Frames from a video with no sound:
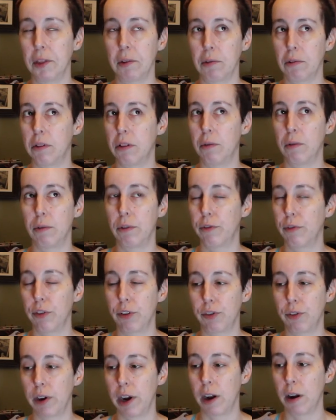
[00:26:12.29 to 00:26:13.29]
in the
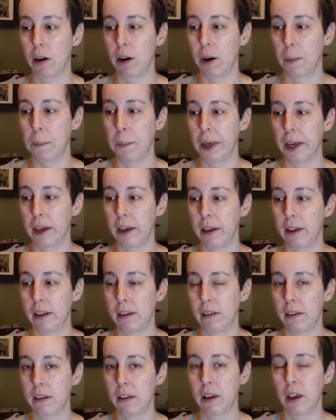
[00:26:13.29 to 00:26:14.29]
refrigerator
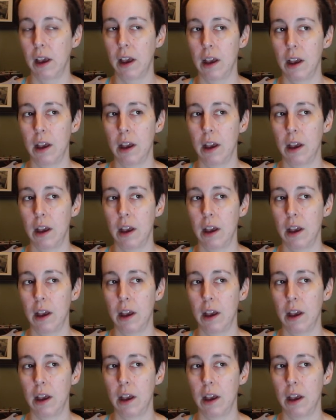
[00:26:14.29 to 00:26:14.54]
because